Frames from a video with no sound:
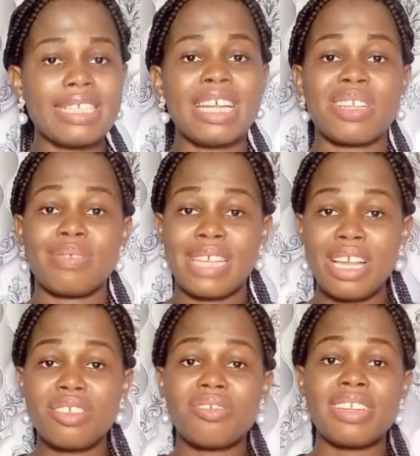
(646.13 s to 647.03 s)
That
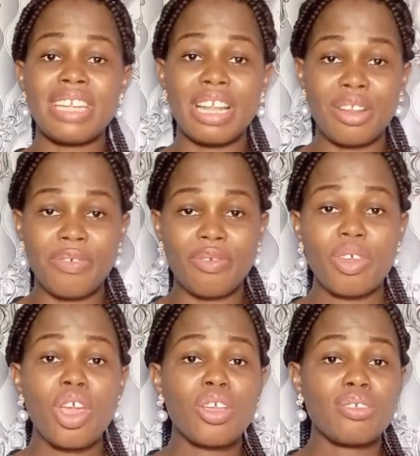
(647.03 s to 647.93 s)
sometimes you read a novel,
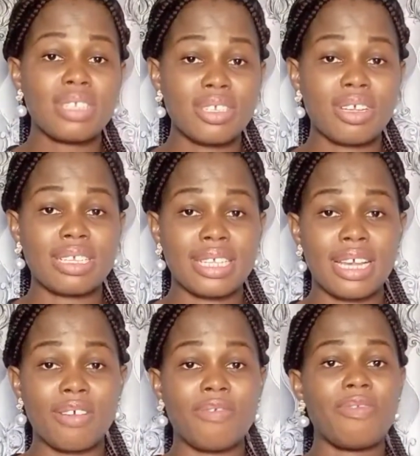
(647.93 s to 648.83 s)
you see
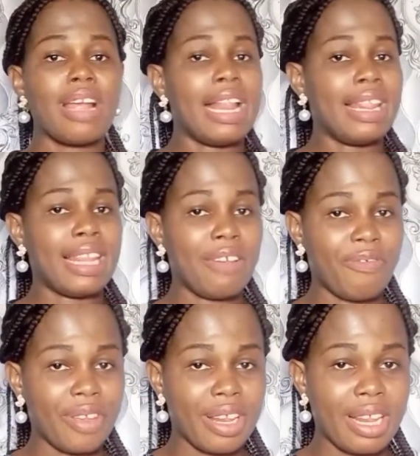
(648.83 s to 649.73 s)
yourself
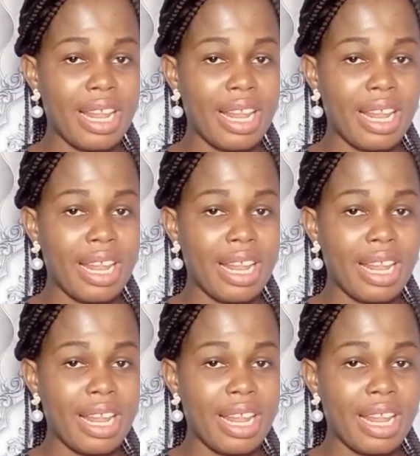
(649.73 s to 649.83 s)
laughing.